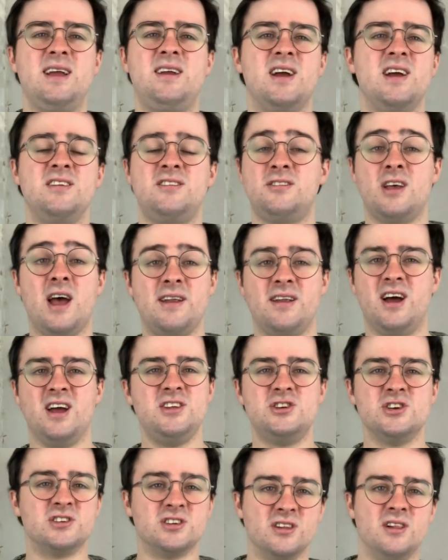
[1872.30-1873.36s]
like I said, I
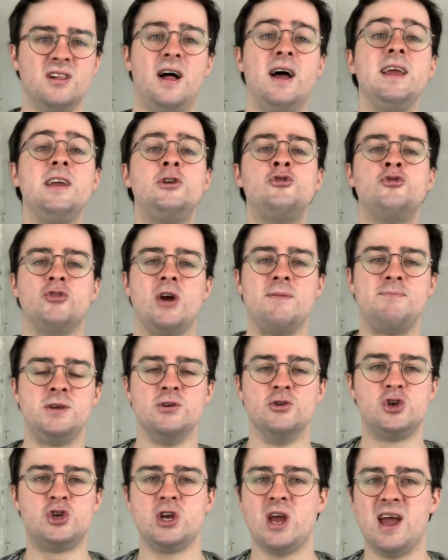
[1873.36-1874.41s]
just like
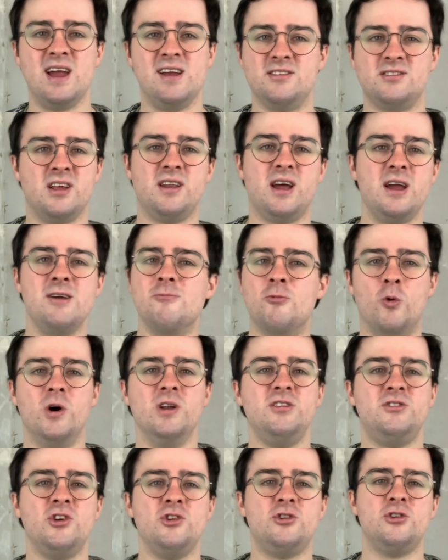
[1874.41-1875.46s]
trebuchets, and I
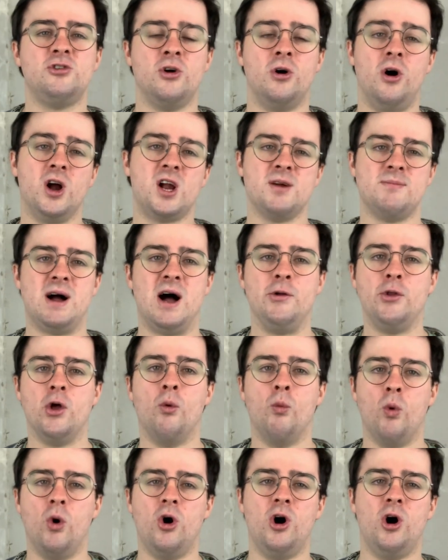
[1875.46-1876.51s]
wanted to talk about
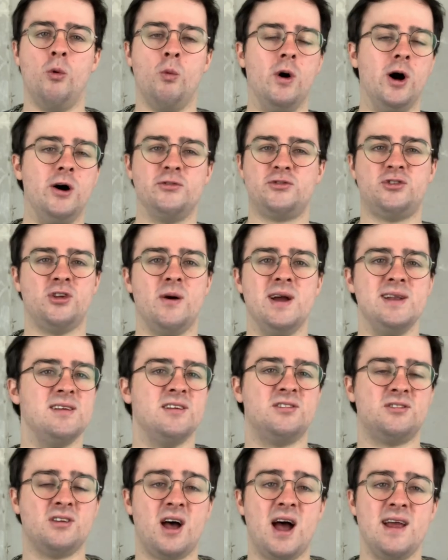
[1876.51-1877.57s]
the Warwolf, so I
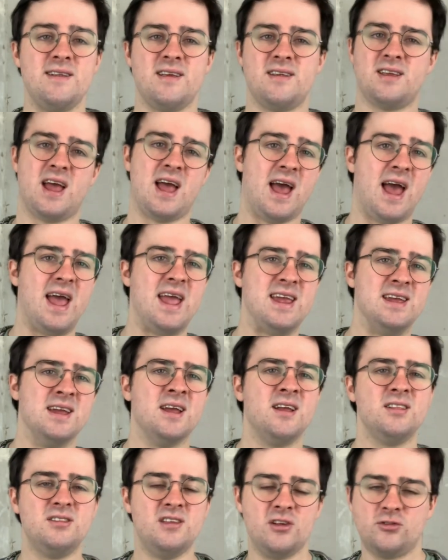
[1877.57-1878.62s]
decided, hey,
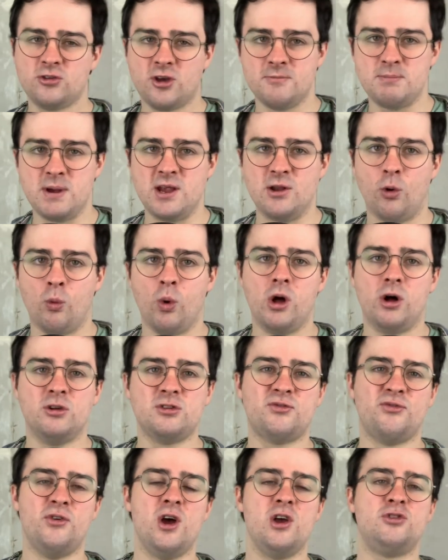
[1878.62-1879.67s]
this could be the
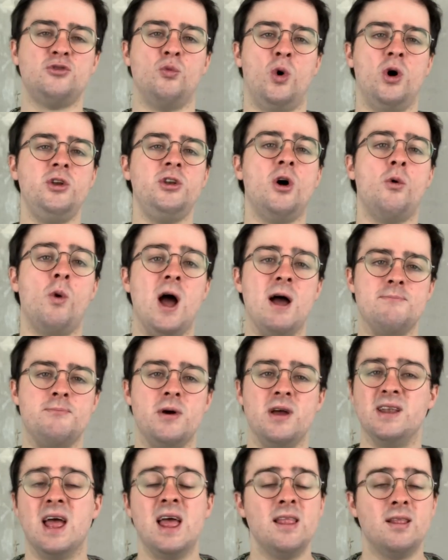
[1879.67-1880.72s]
world's first wonder
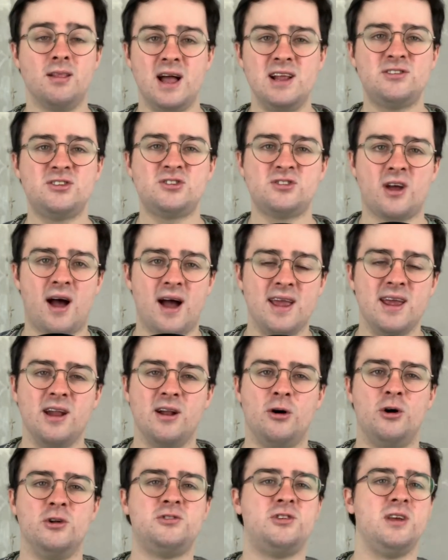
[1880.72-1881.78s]
weapon. Let's tie it
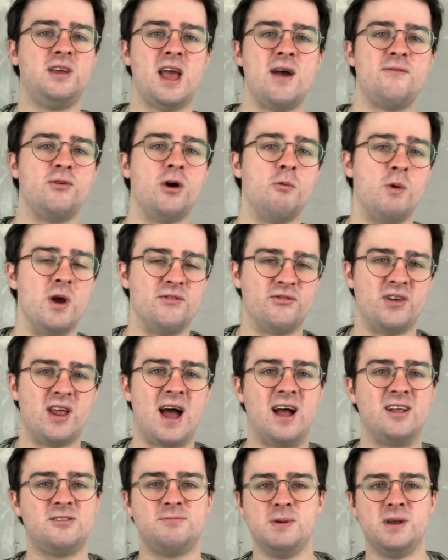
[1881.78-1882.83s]
all together with
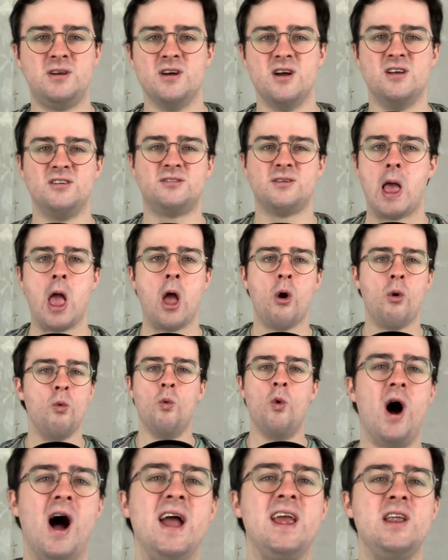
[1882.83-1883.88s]
that, because
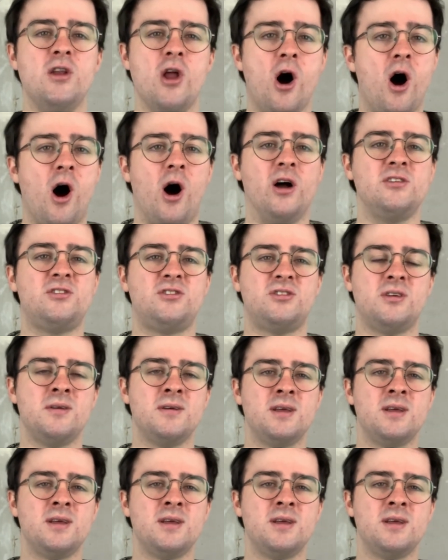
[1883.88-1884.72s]
why not?